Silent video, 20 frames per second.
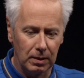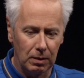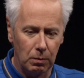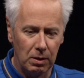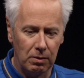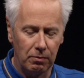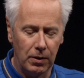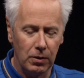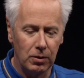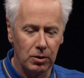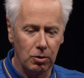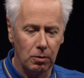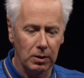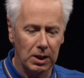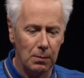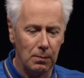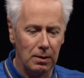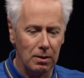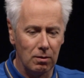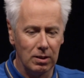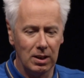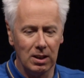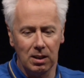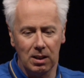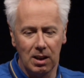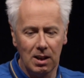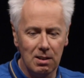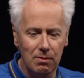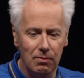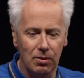when Photoshop came along, it
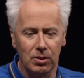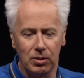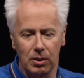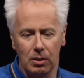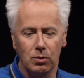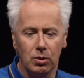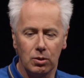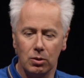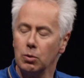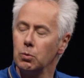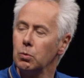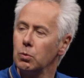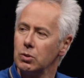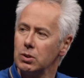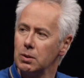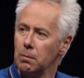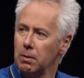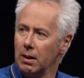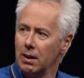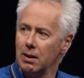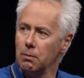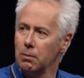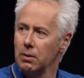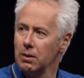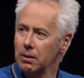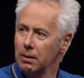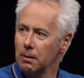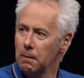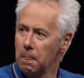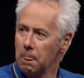gave us those tools to play
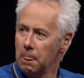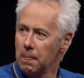with.